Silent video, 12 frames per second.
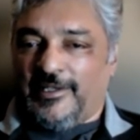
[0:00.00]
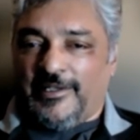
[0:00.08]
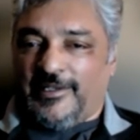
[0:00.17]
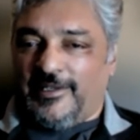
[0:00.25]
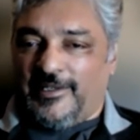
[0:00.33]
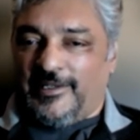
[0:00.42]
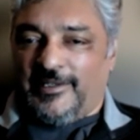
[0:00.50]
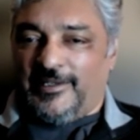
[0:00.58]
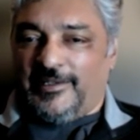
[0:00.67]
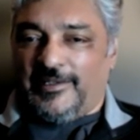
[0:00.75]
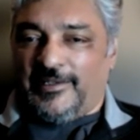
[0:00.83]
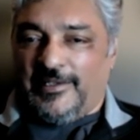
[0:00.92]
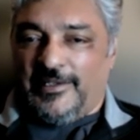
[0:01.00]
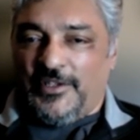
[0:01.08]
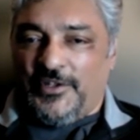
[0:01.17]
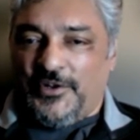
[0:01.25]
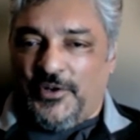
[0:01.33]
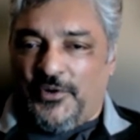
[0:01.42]

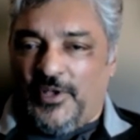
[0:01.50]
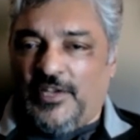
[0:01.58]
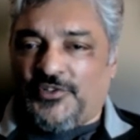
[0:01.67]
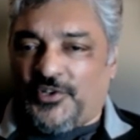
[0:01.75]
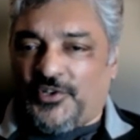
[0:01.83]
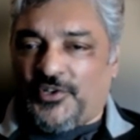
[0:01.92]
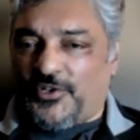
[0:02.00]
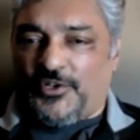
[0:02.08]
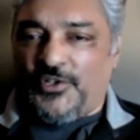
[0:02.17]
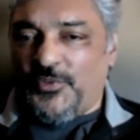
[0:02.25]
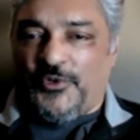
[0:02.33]
you know, interhuman